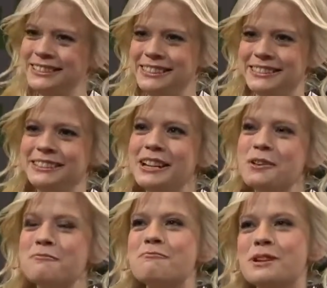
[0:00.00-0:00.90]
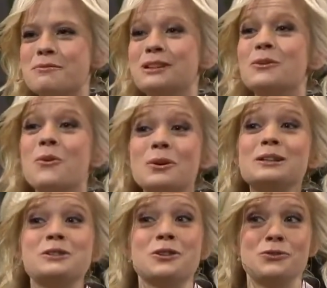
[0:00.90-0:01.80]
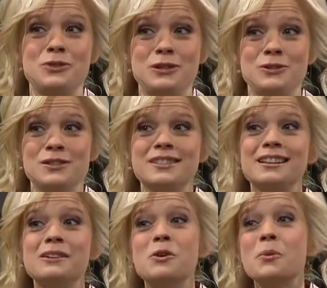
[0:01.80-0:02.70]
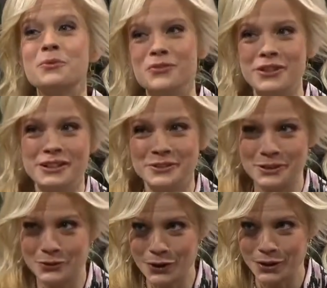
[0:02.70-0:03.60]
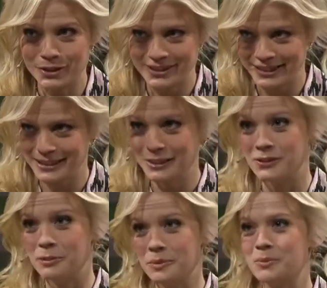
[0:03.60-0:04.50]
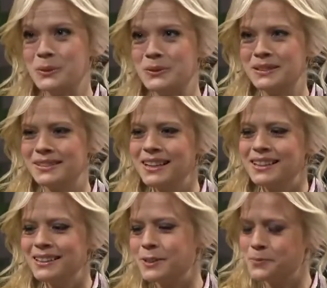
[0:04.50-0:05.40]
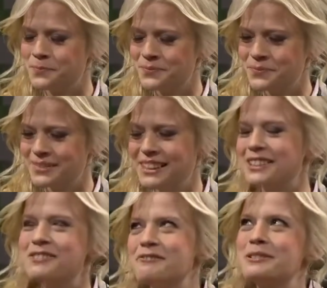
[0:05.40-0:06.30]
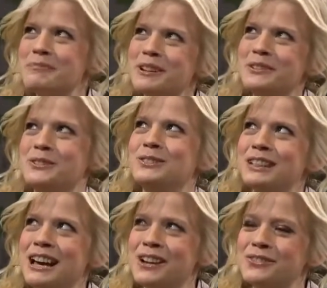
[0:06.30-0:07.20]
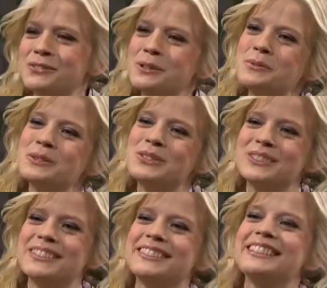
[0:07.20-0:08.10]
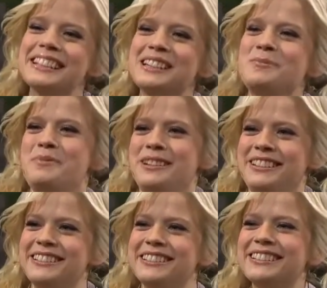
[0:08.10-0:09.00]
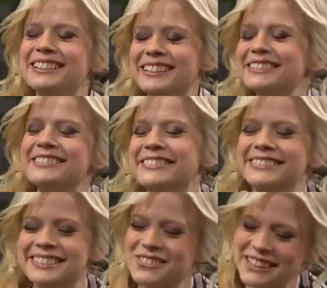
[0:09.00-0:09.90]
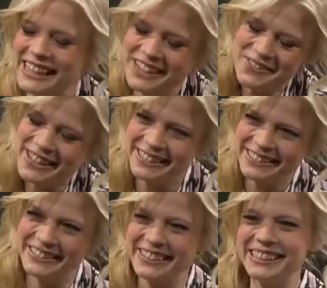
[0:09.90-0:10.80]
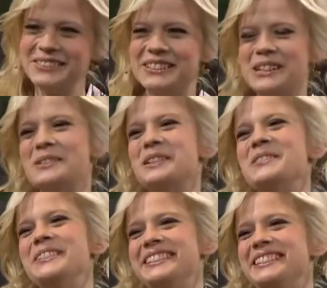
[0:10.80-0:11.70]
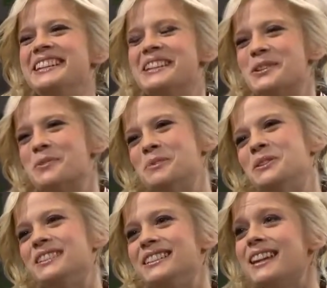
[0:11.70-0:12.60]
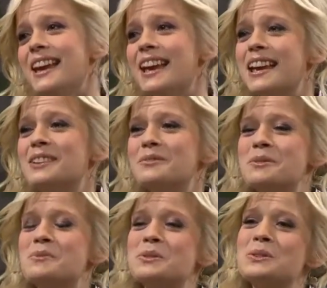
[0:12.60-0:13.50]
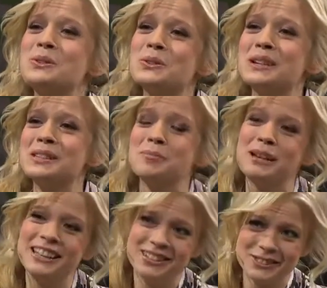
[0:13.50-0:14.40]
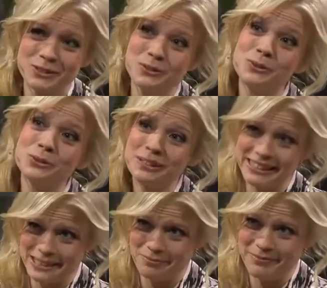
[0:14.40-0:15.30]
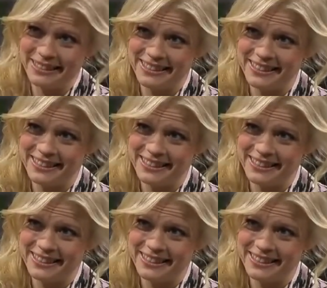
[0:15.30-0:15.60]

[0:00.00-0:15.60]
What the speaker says: if we let's move on to the present, and that is 1.20. Now, what we've got revealed at Minecraft Live recently is really good, and I think what we have here, like for example, with the camels, we have the chiseled cases and all that stuff.